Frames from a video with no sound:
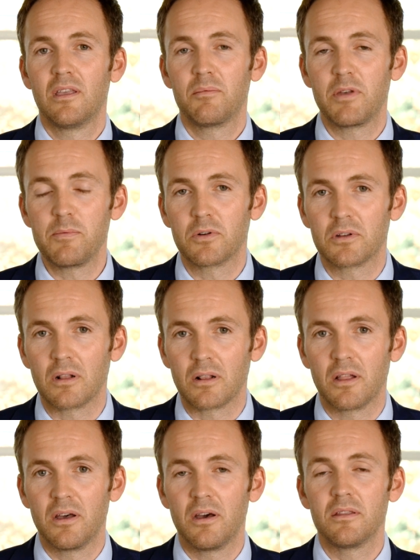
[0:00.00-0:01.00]
People can
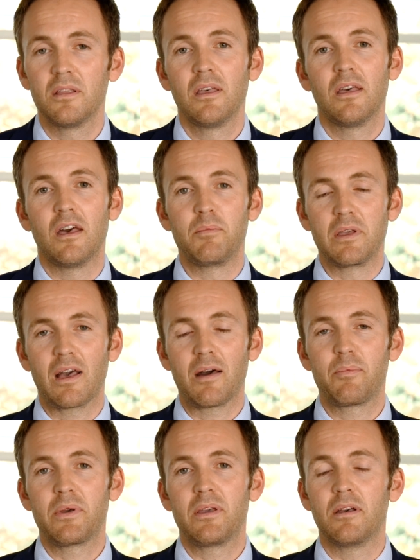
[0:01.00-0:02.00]
learn and be
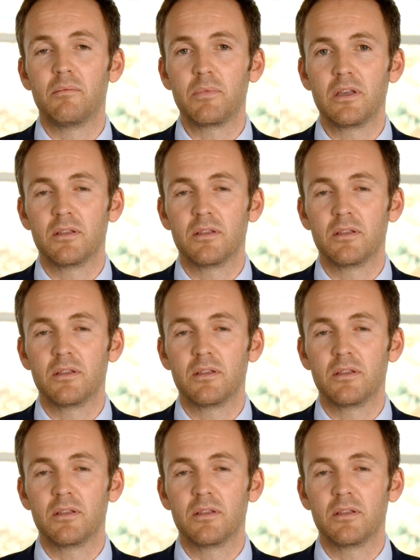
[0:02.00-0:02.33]
happy and be